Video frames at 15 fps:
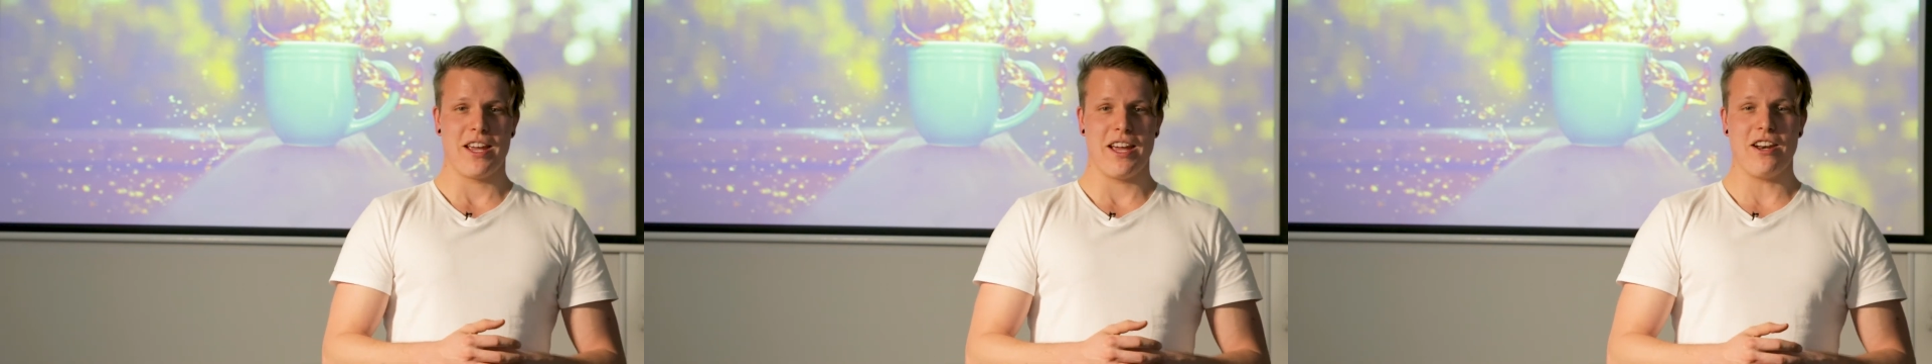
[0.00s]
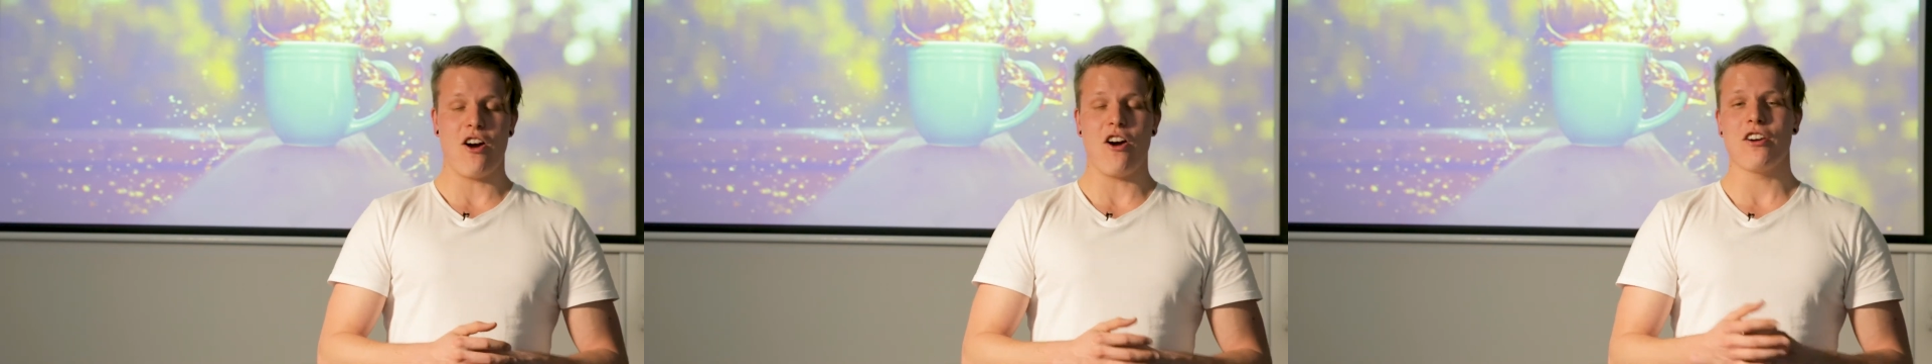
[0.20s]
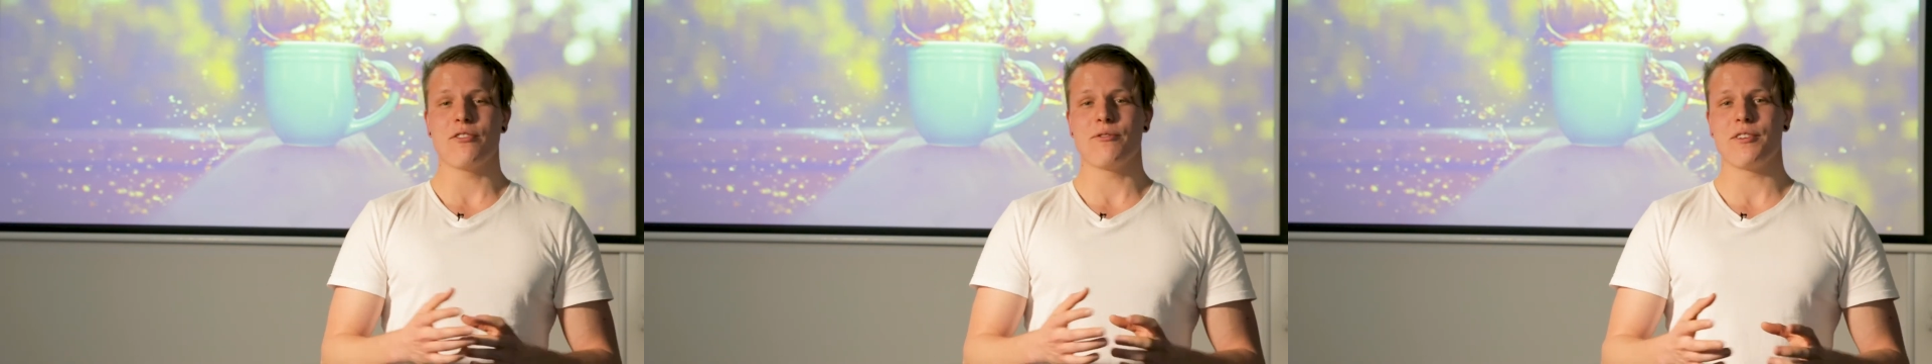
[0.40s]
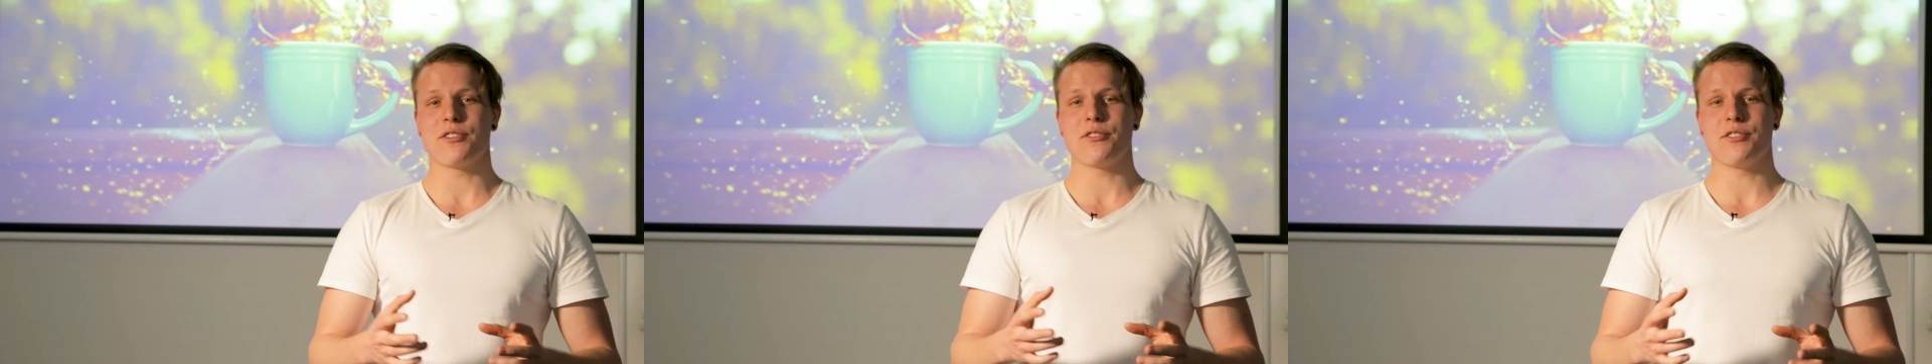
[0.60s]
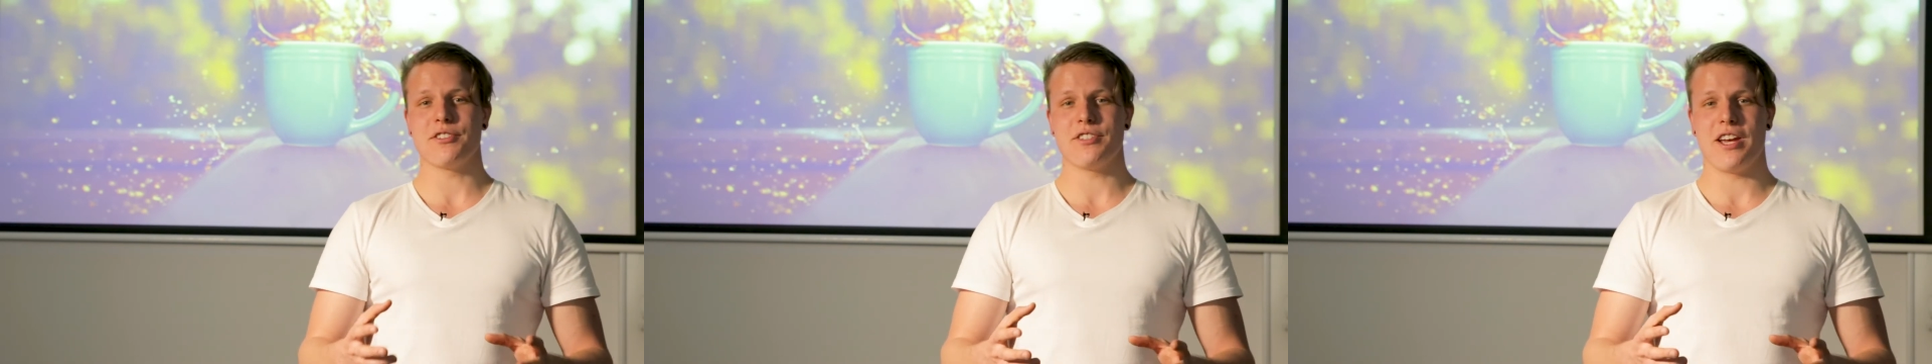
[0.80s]
an
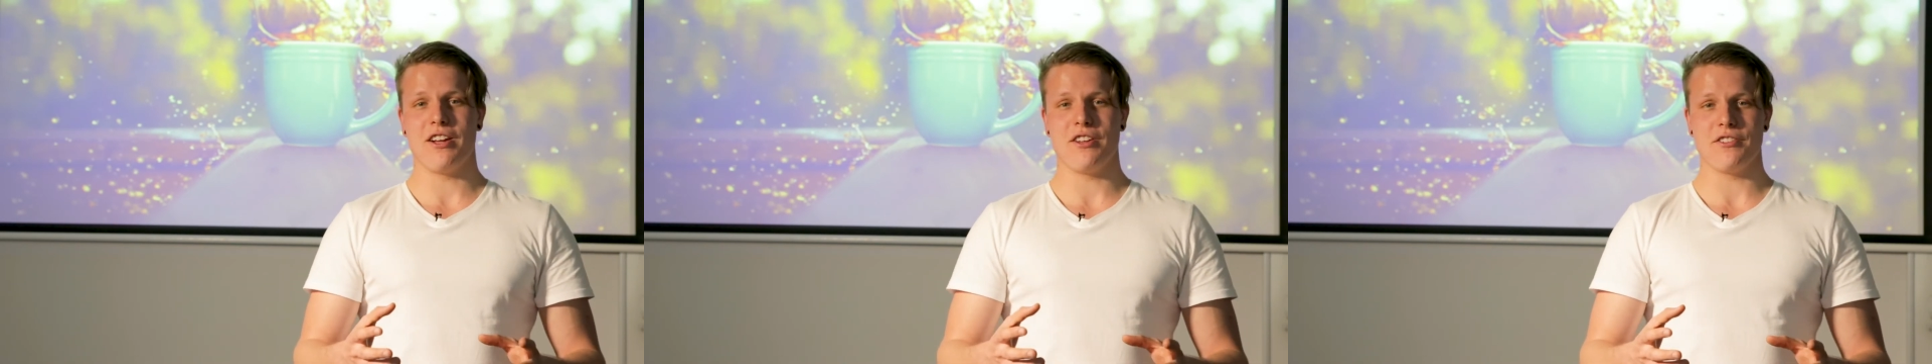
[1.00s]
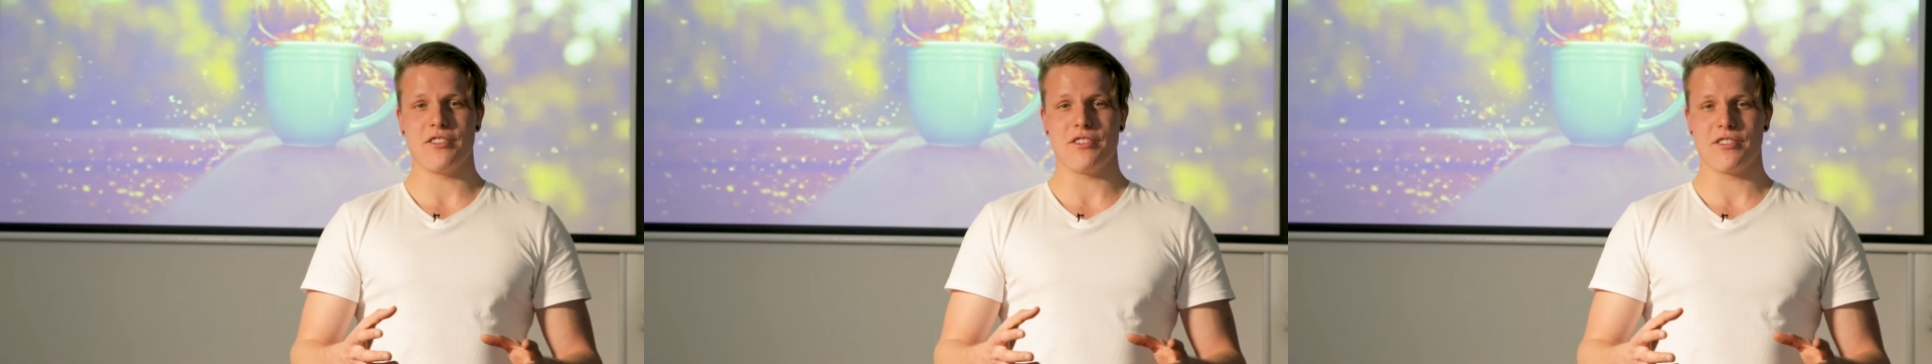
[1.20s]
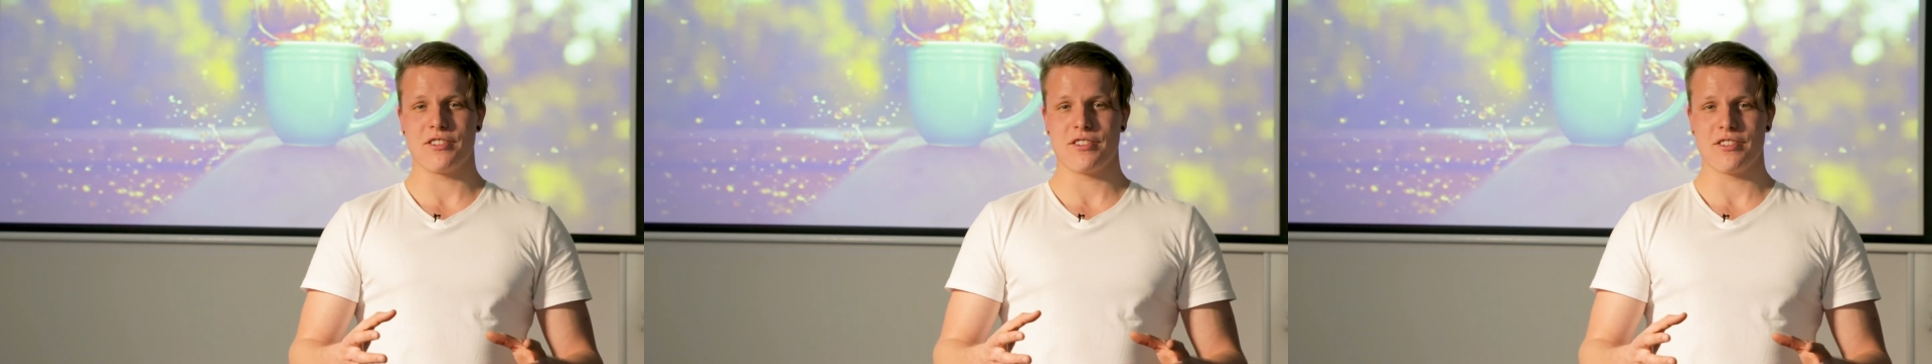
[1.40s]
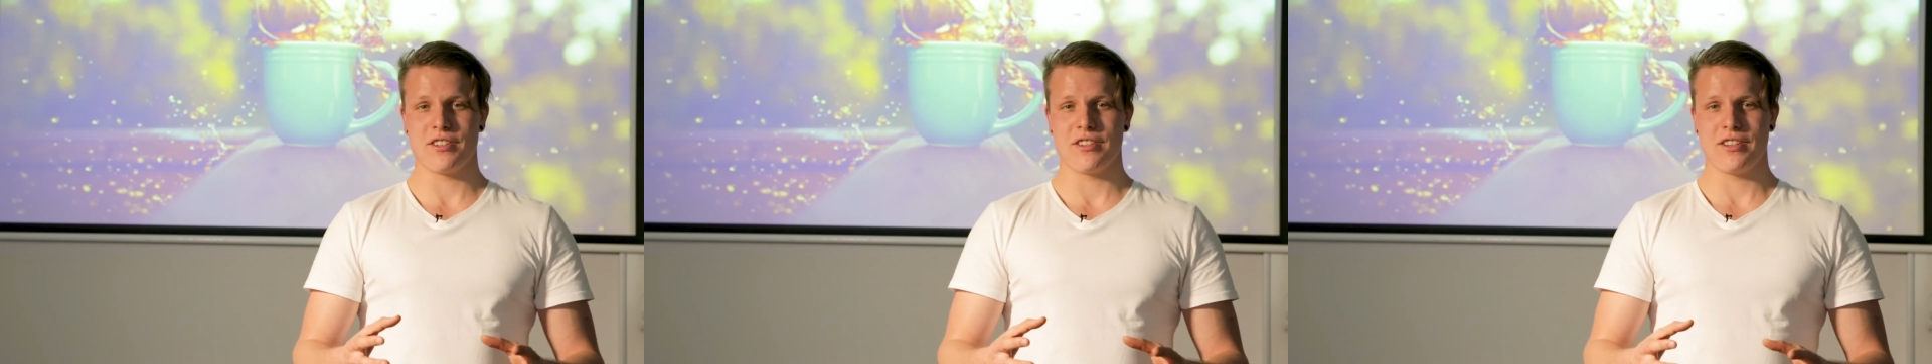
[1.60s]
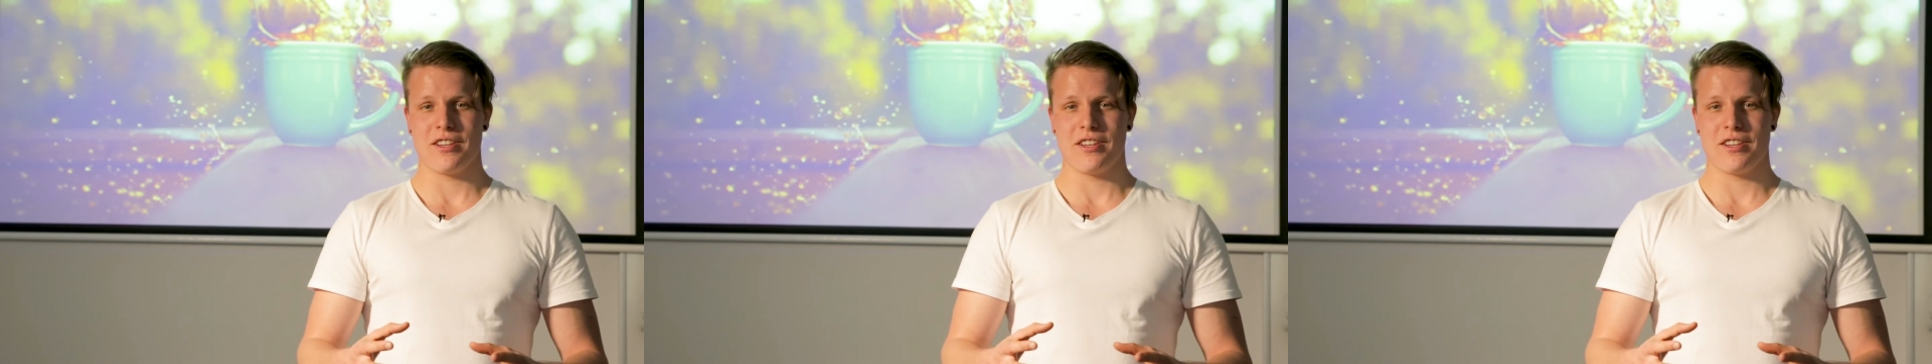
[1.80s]
artificial intelligence.